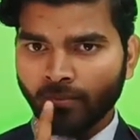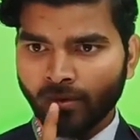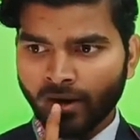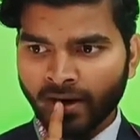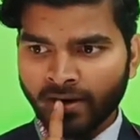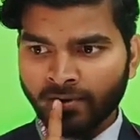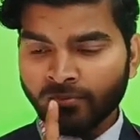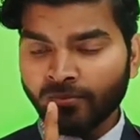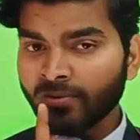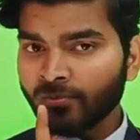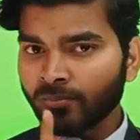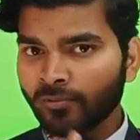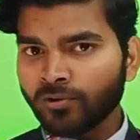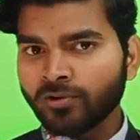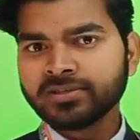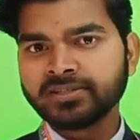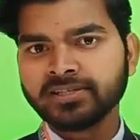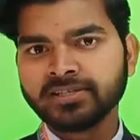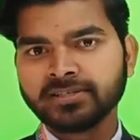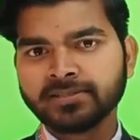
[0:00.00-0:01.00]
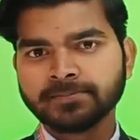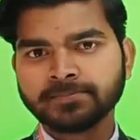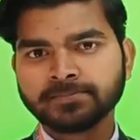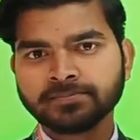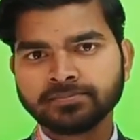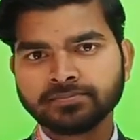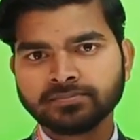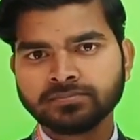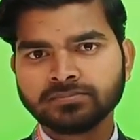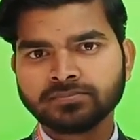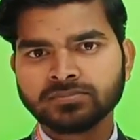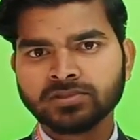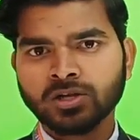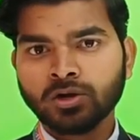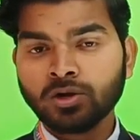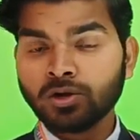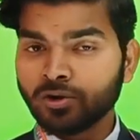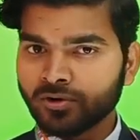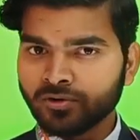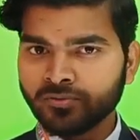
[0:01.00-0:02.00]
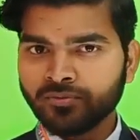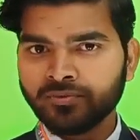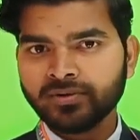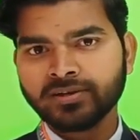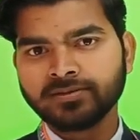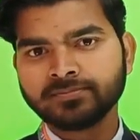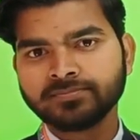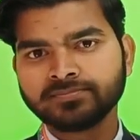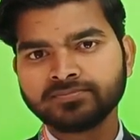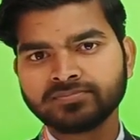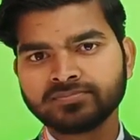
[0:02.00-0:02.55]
one more thing, chlorophyll,